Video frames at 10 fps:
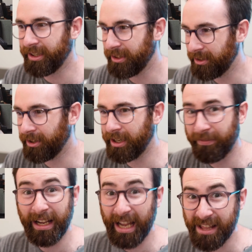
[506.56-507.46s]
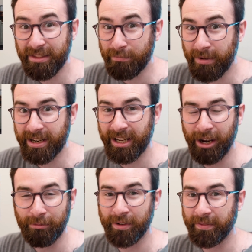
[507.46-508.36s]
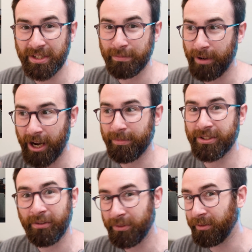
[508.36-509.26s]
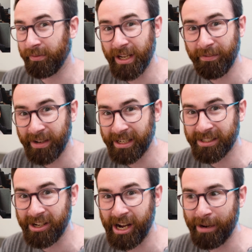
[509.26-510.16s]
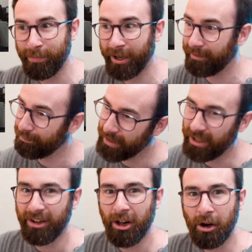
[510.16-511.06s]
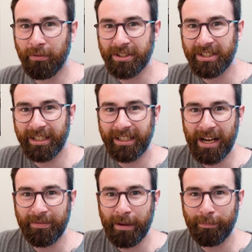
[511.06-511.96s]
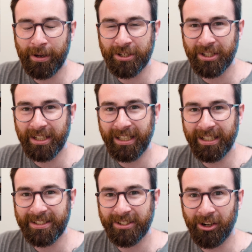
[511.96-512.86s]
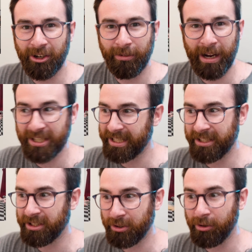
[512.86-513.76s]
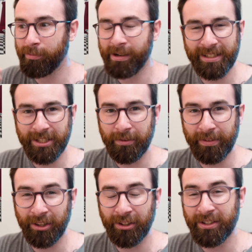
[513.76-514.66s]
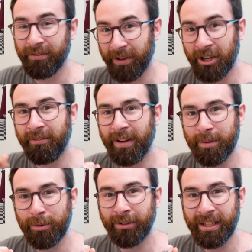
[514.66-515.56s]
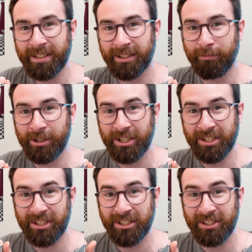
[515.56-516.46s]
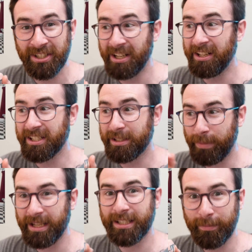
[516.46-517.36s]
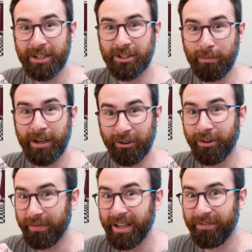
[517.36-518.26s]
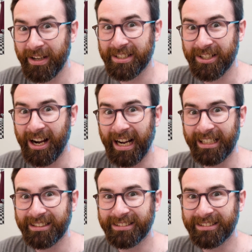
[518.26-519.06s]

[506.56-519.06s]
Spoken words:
you know, if I had the money, I would have just palmed this off to a VFX guy, but obviously didn't have that budget here, so I just had to do it myself, and I learned a very valuable lesson, which is just spend some extra money on a VFX guy.